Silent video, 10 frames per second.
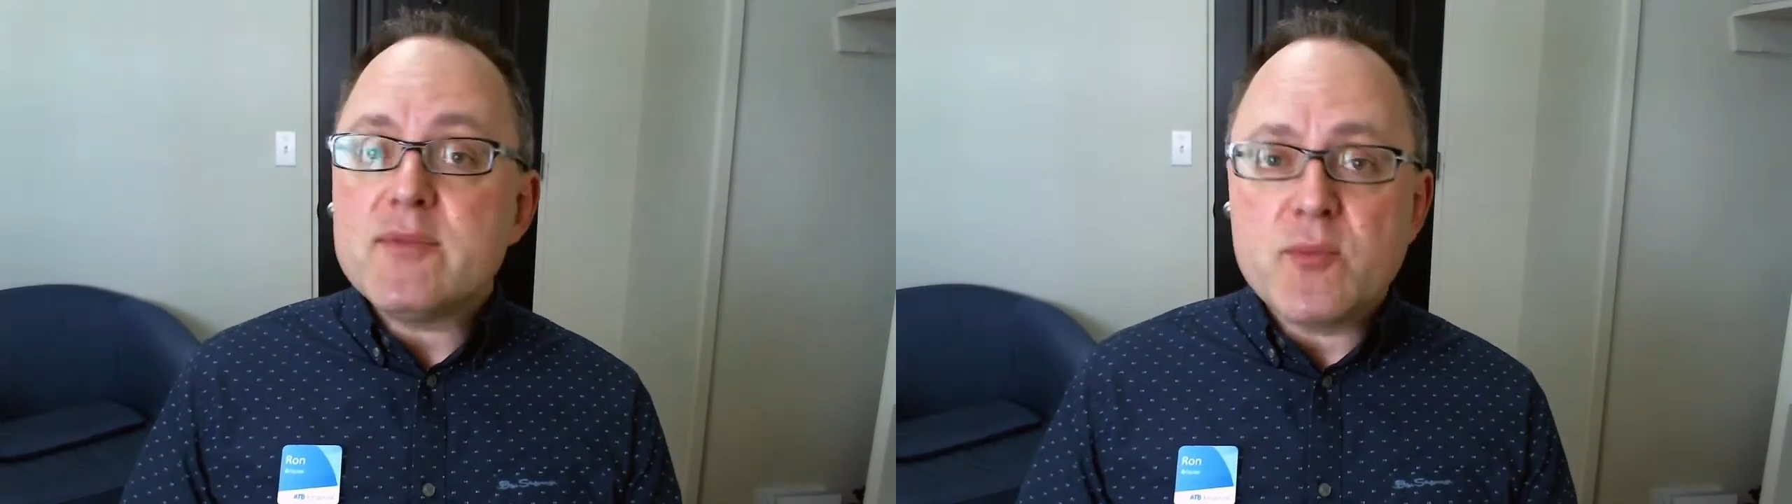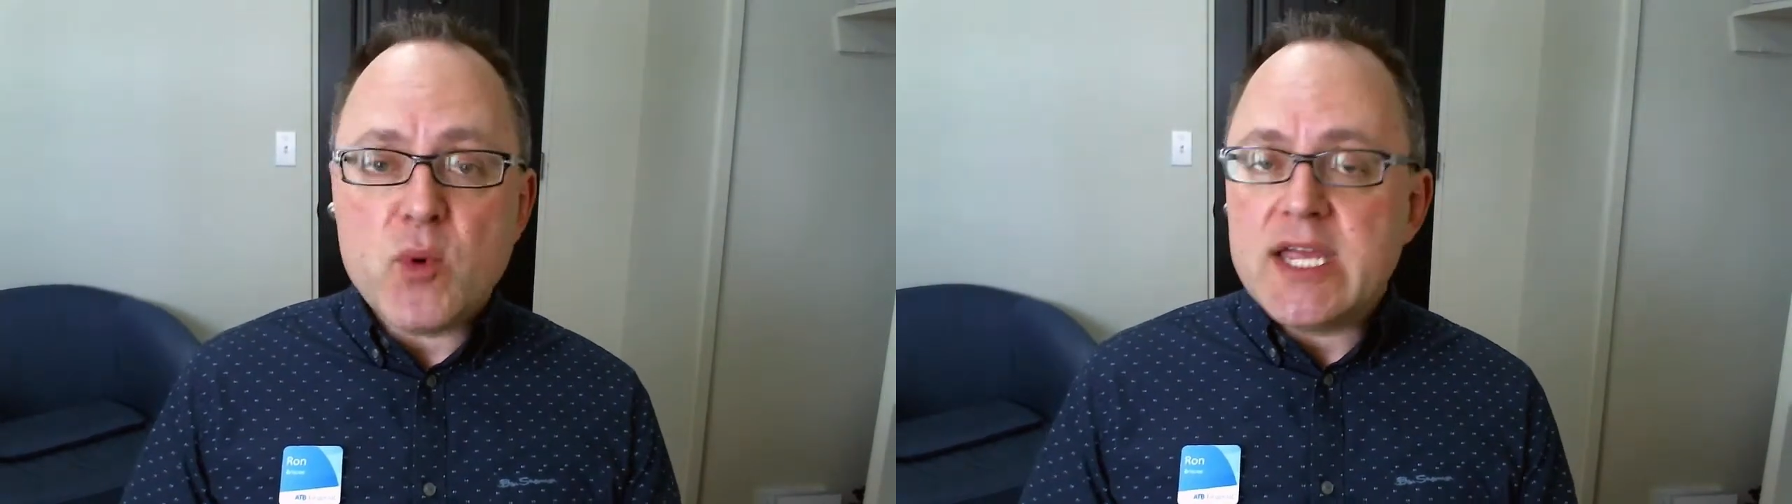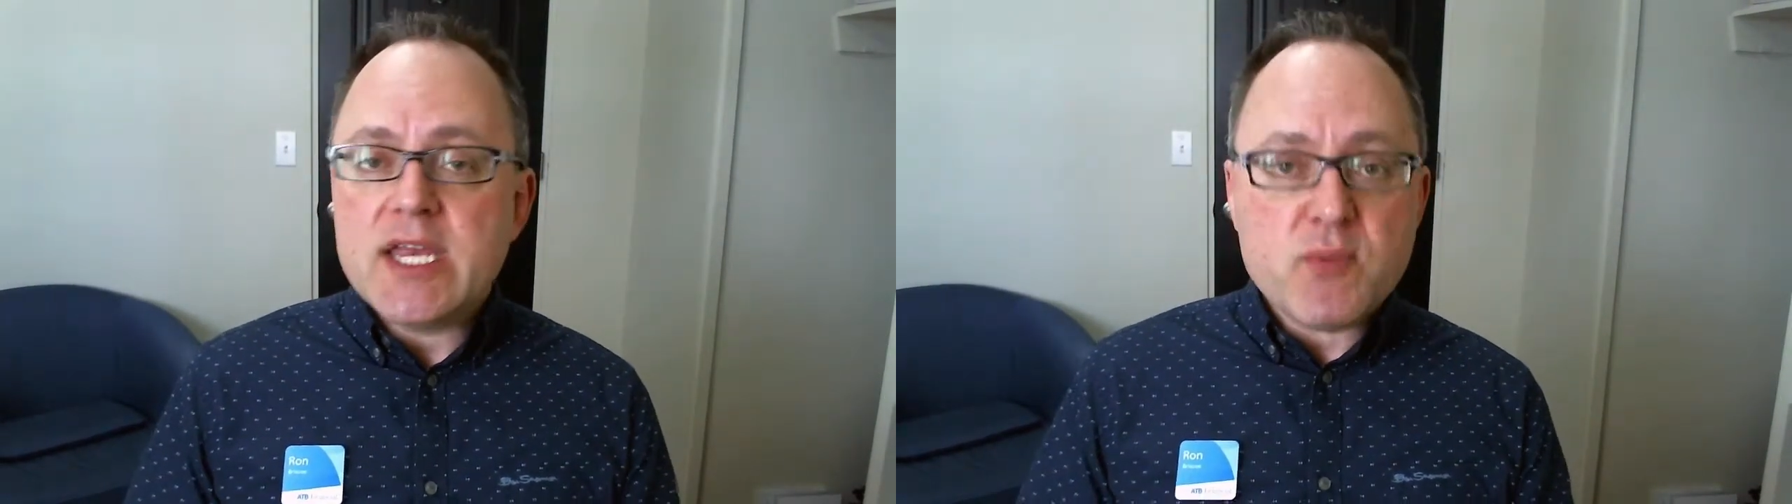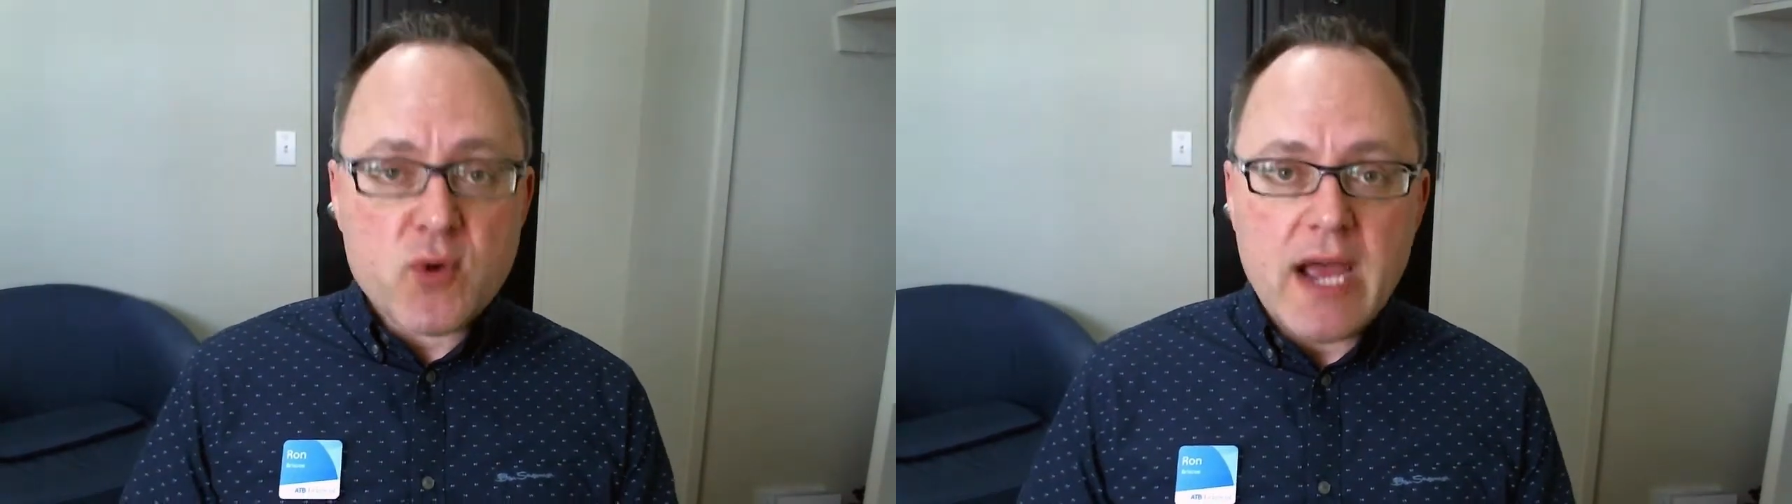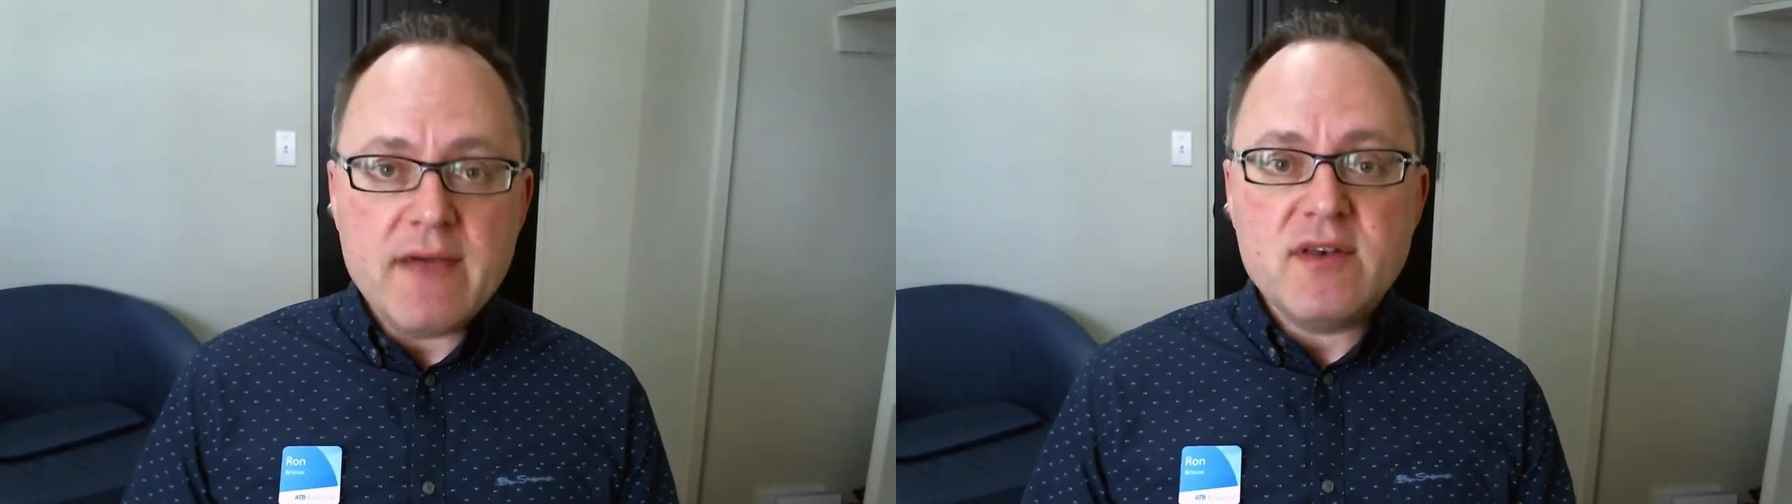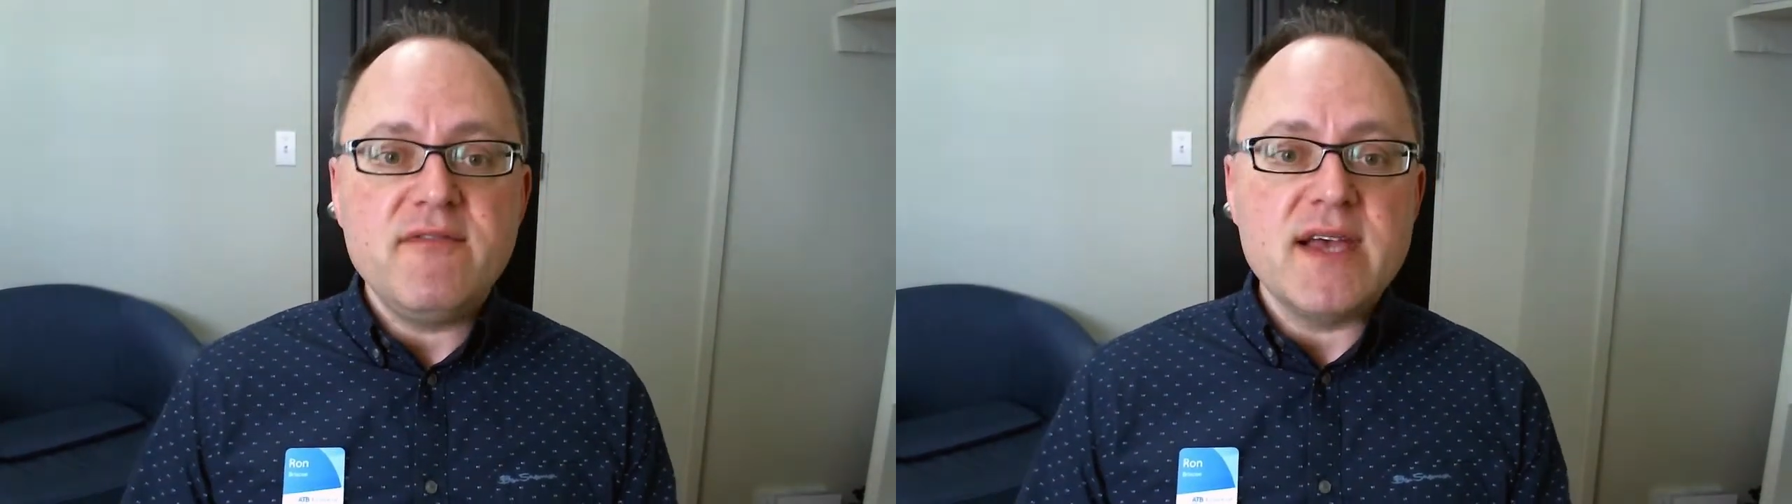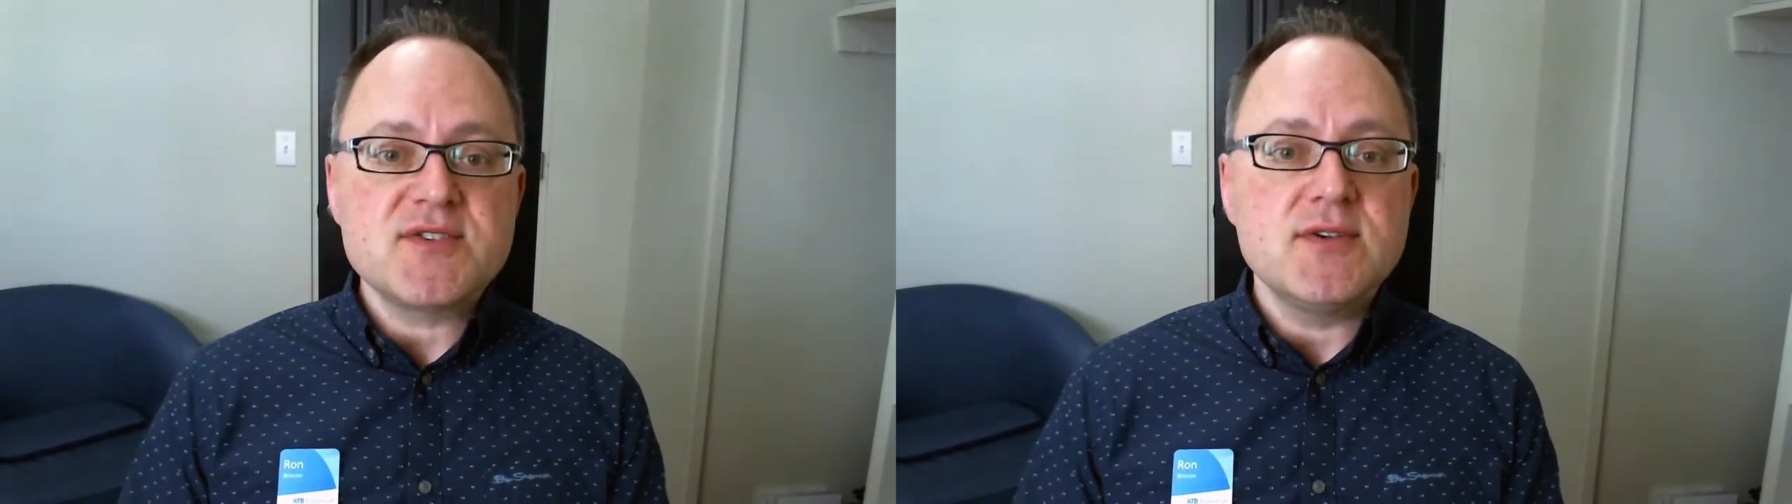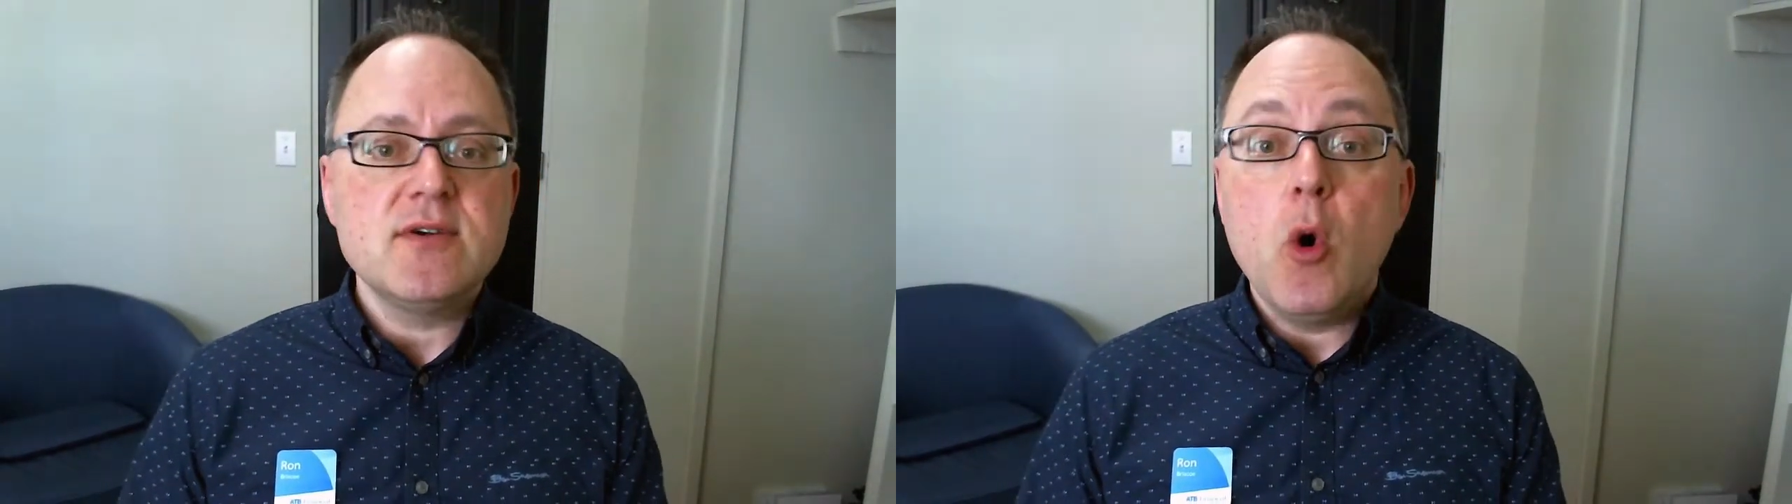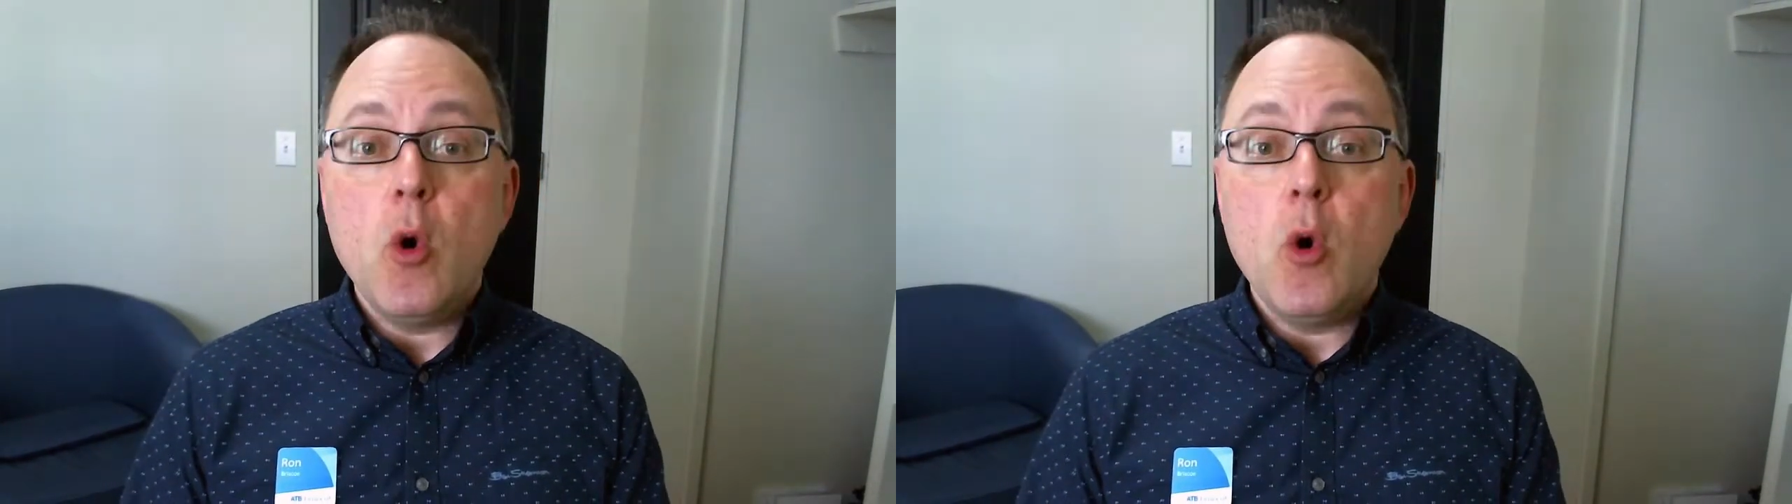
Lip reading: to bring in a private investor